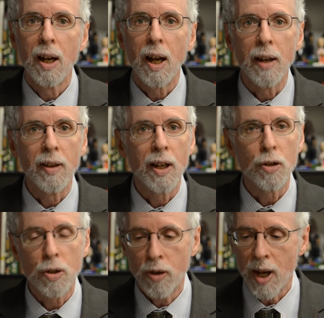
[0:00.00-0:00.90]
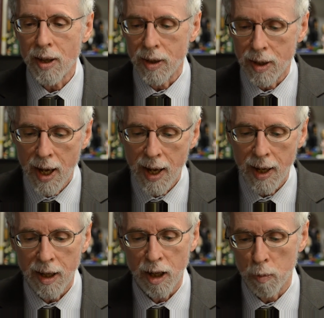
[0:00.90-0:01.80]
And then in
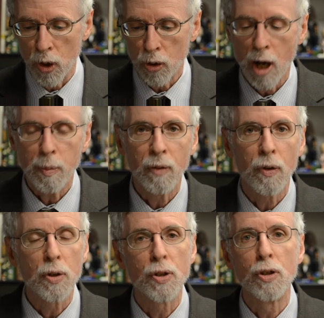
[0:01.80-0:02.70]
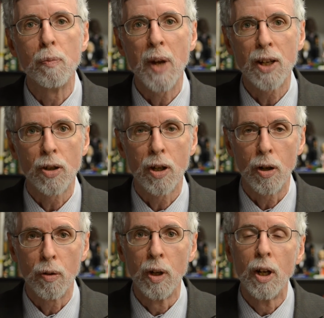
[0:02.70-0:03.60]
2010, in Bull Cumming versus New
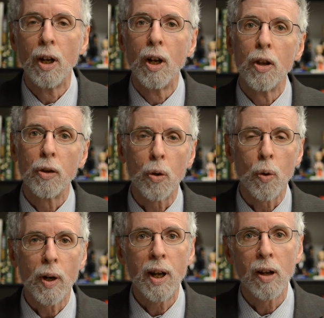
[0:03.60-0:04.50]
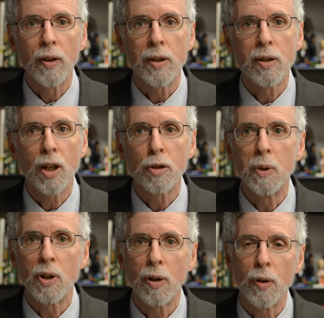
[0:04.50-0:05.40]
Mexico, the court held that such
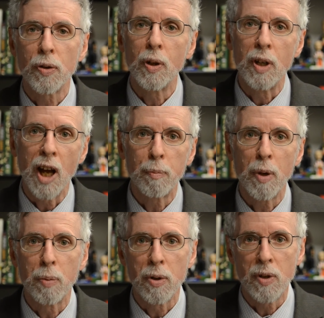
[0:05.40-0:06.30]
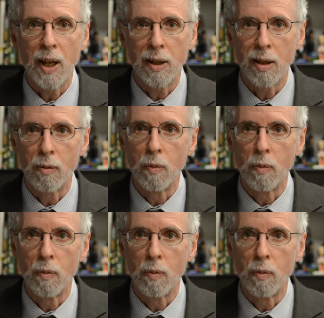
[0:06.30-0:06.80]
materials could not be presented